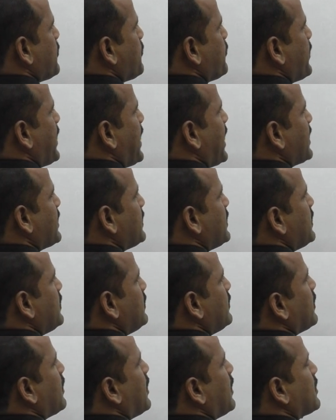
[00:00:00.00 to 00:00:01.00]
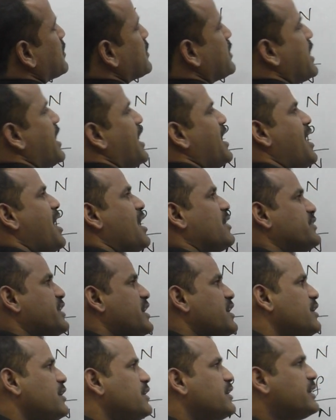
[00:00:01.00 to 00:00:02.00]
parallel or along
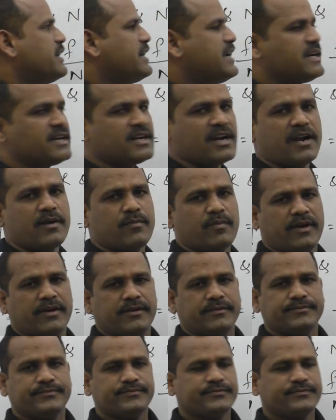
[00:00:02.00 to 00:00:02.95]
the inclined plane.